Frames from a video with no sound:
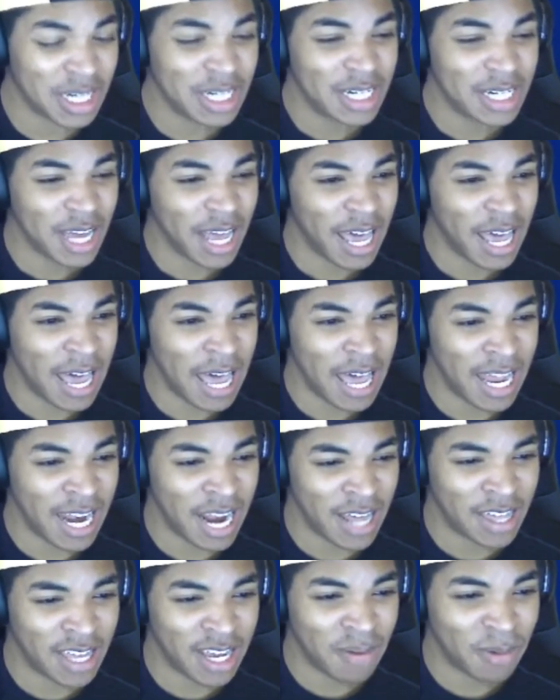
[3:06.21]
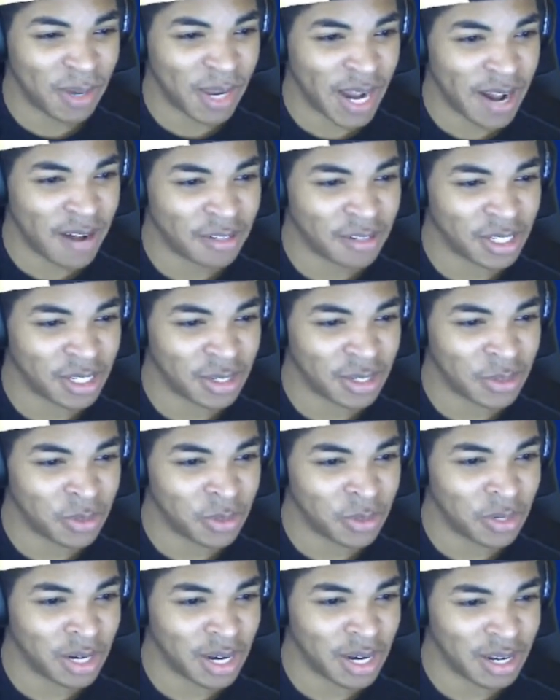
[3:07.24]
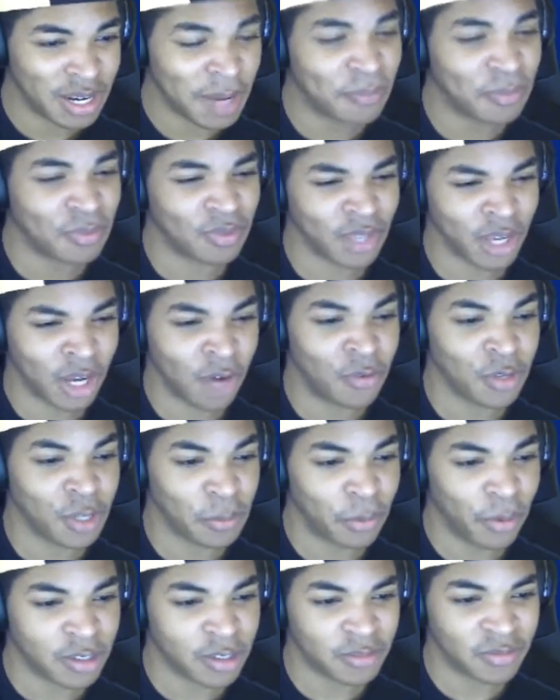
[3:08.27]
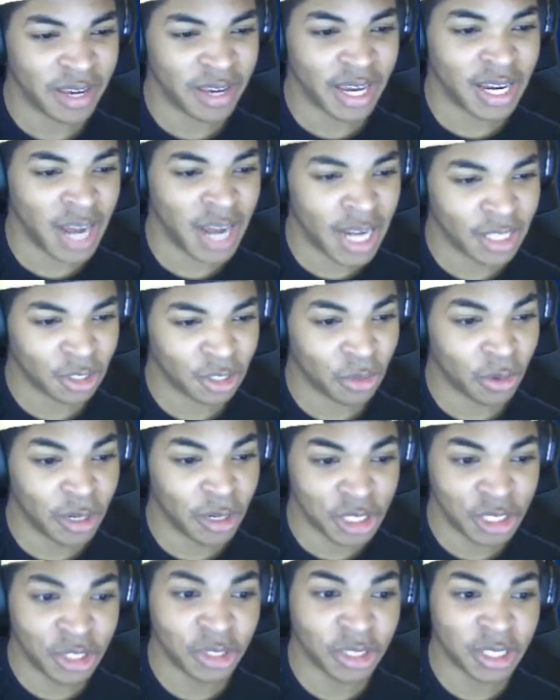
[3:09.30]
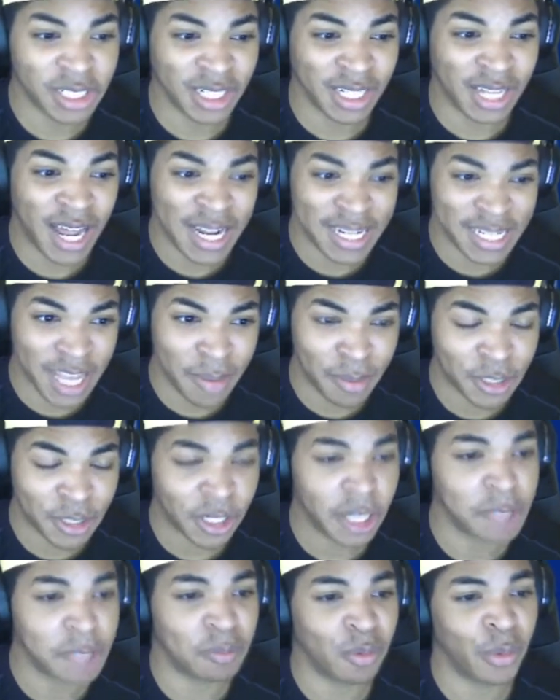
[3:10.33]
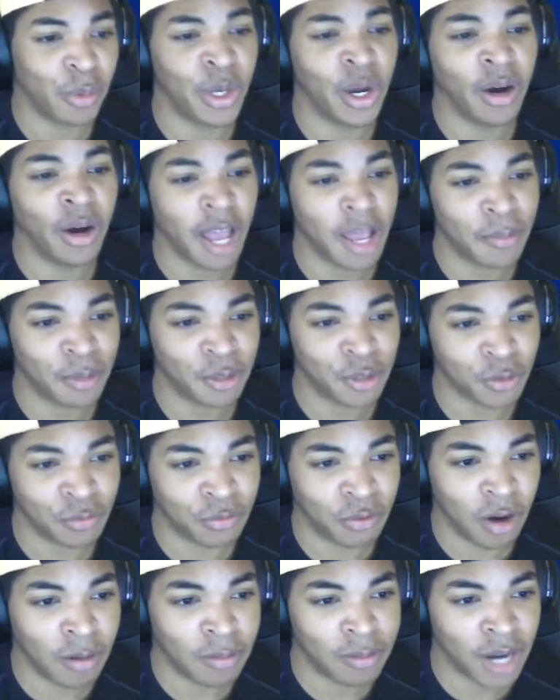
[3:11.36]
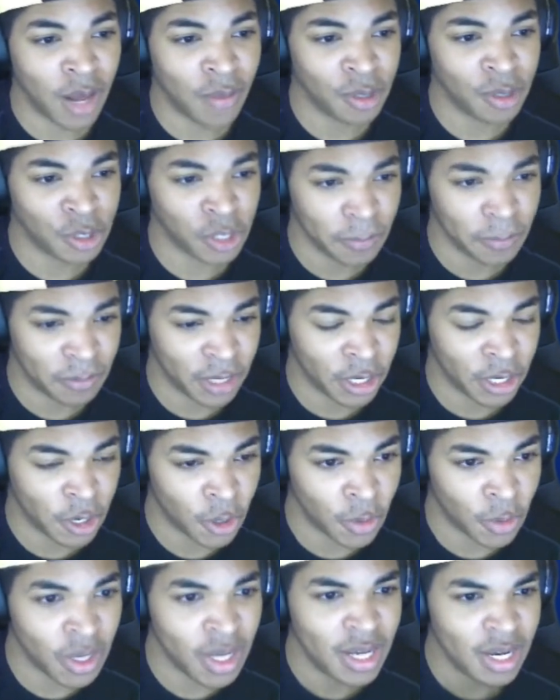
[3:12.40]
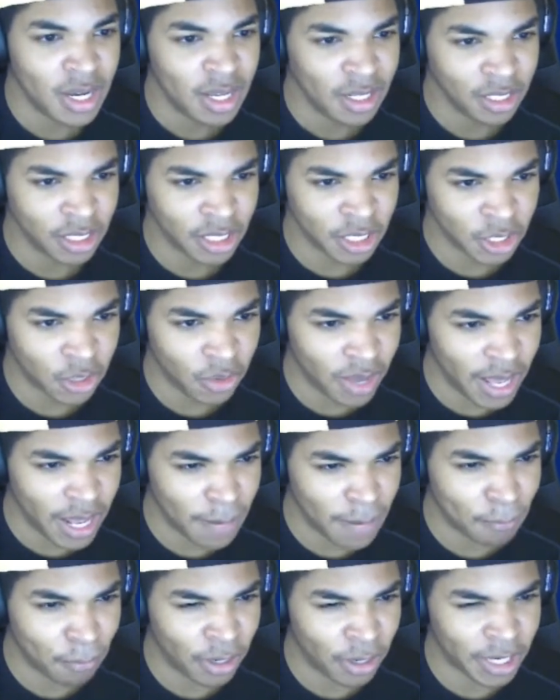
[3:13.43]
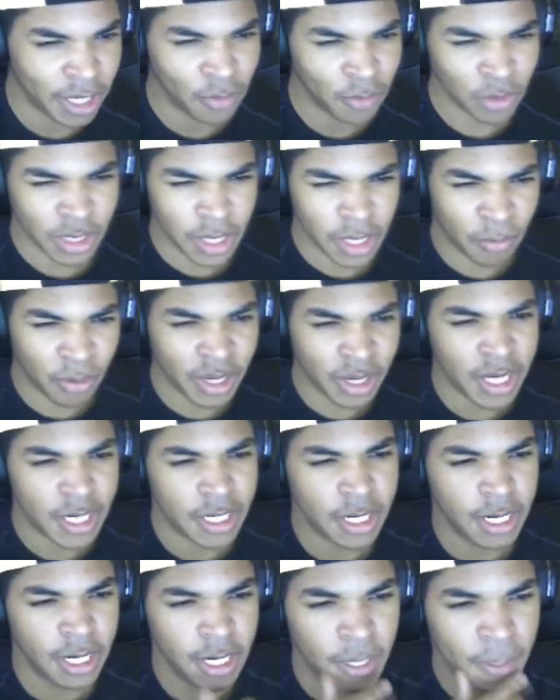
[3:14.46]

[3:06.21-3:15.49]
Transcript: And I think I'm going to have to, yep, they go for the Poison Fang and not the Crunch. Still does a lot of damage to us, but we are able to farm down the Sharpedo. They're going to go ahead and bring in, what do they bring in here?